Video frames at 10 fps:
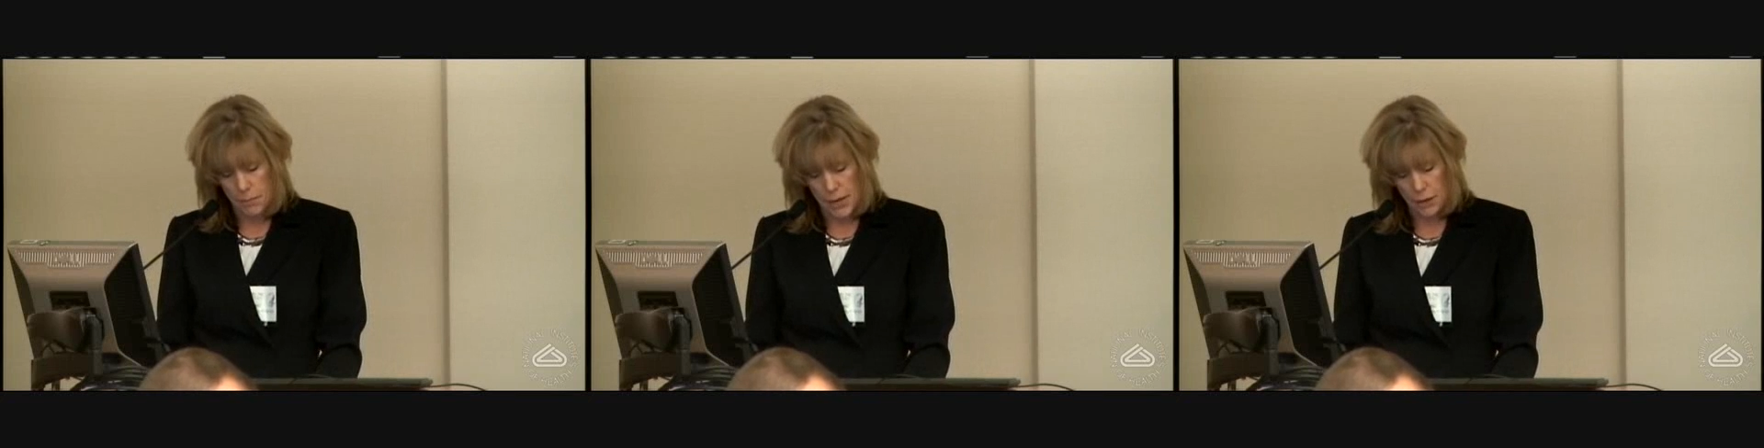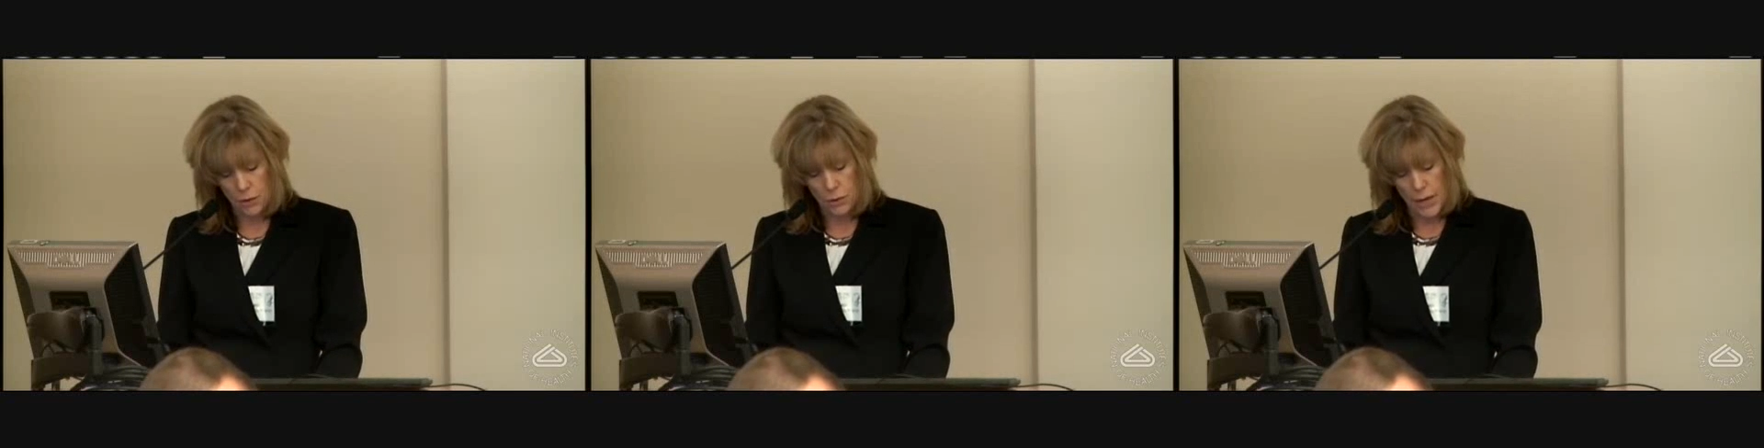
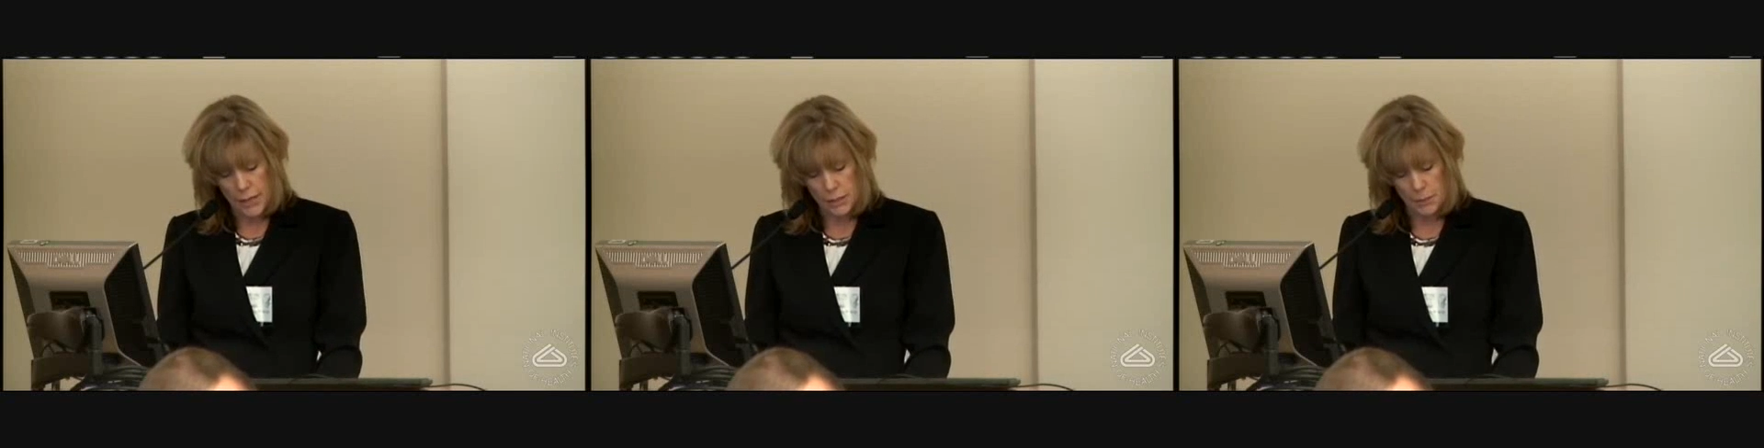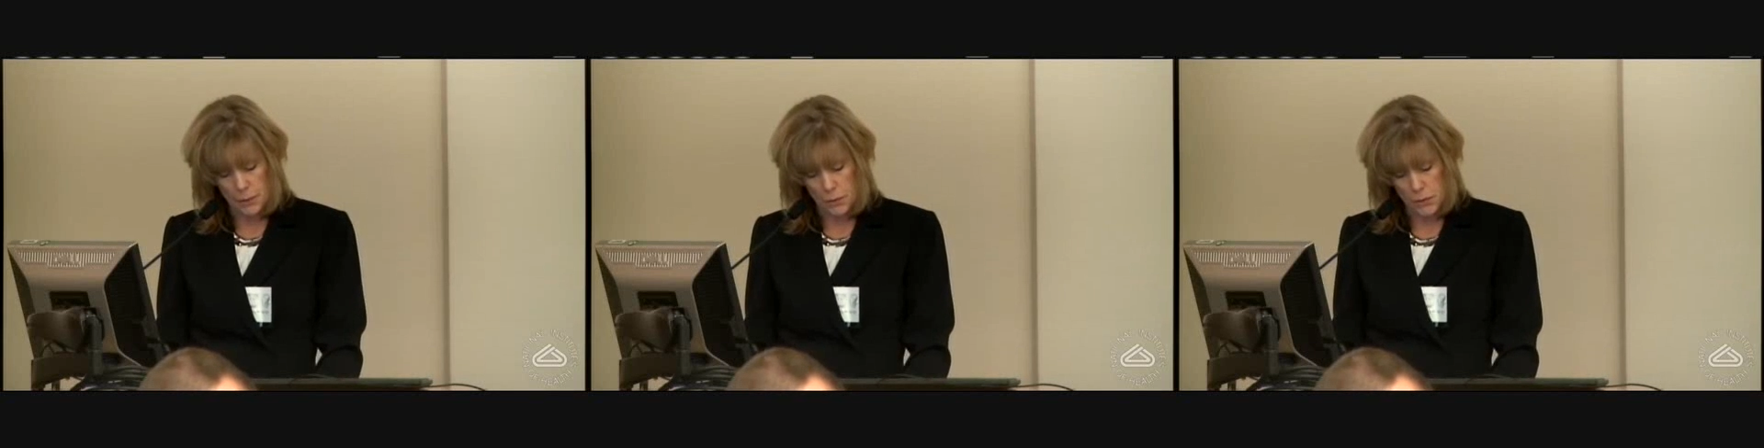medical
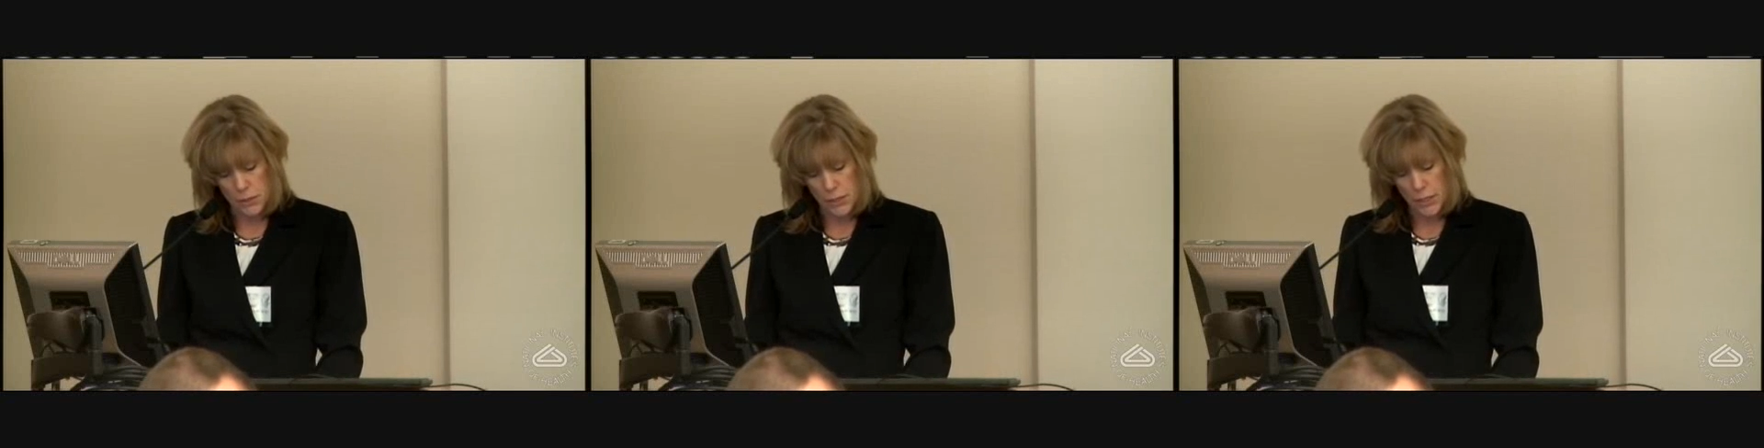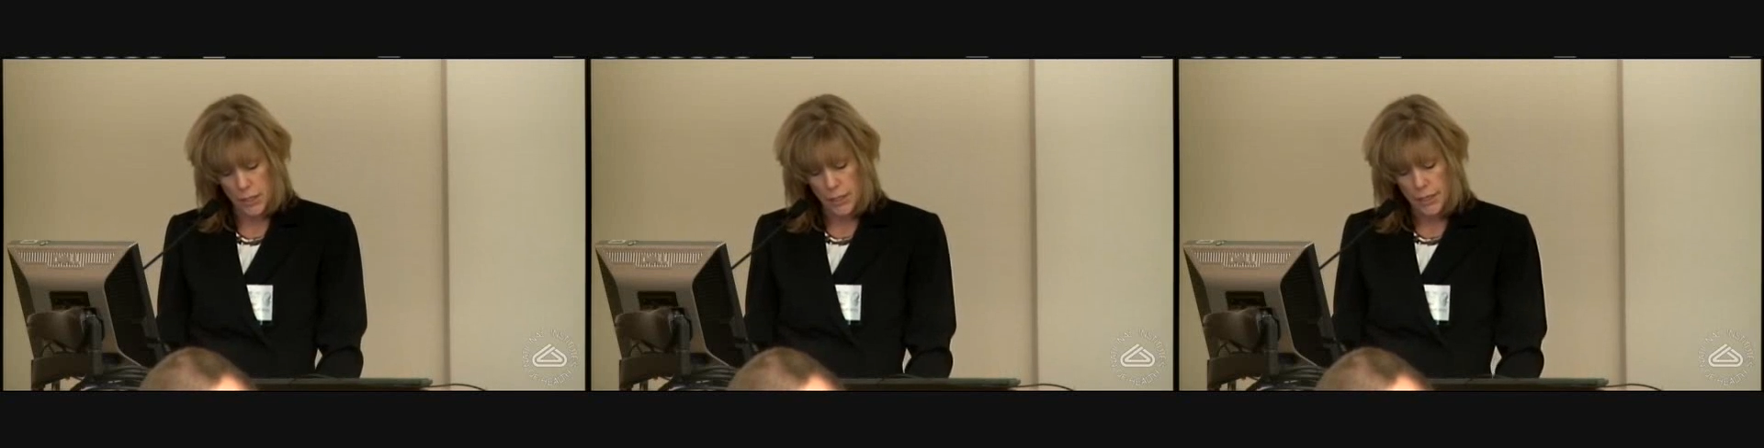hospitals.
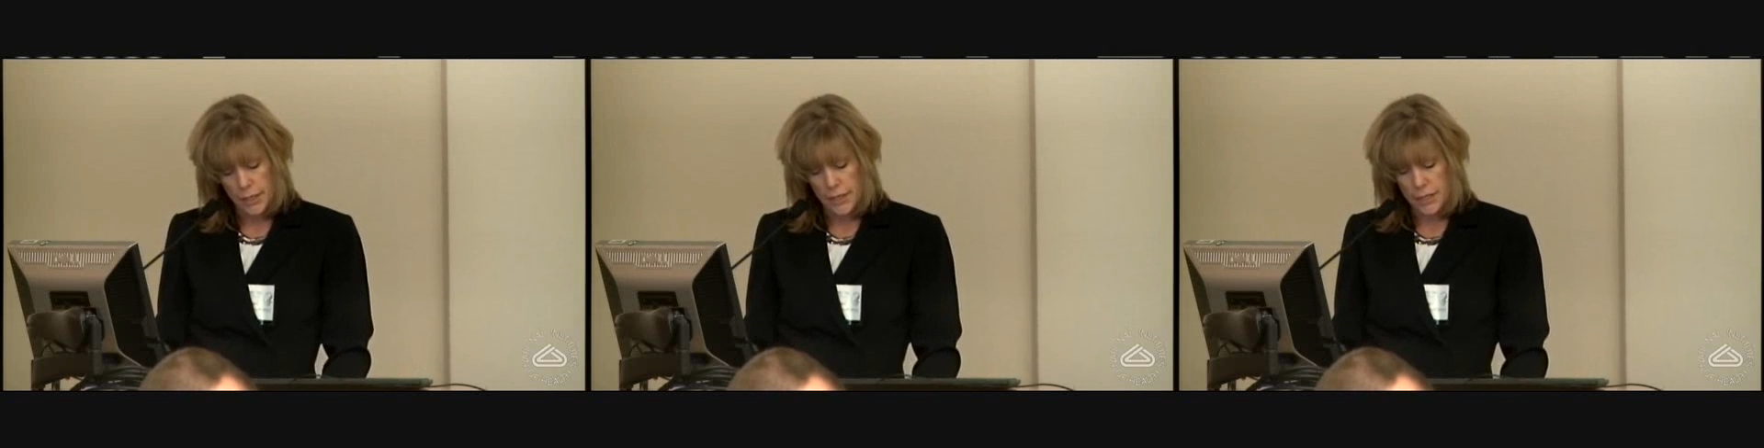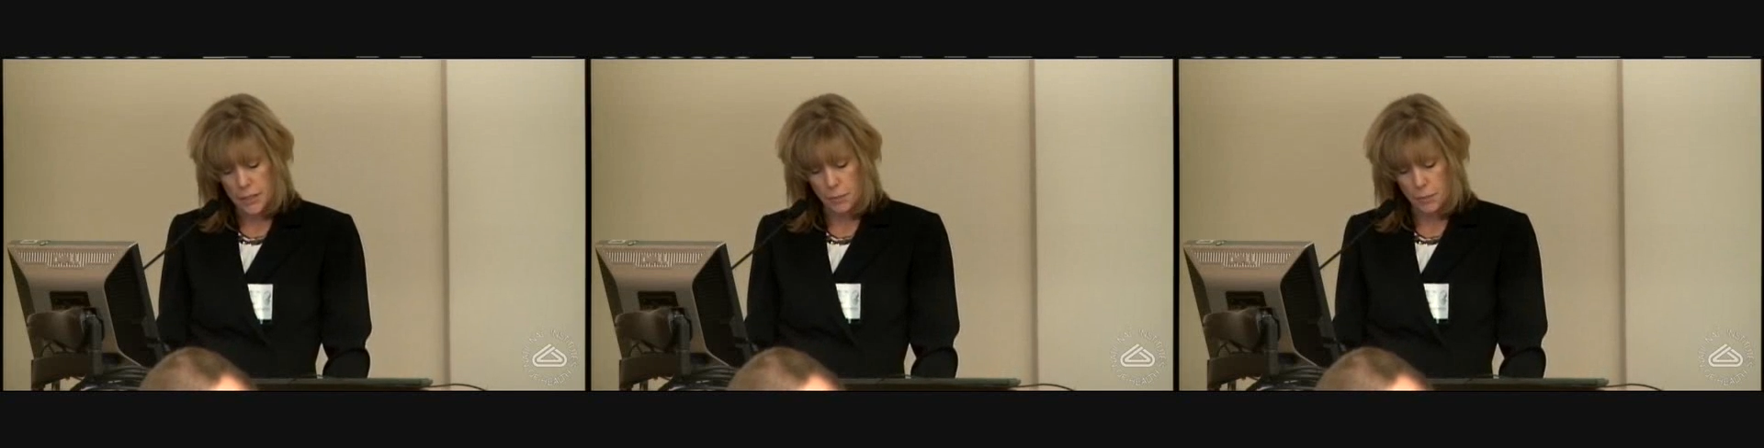This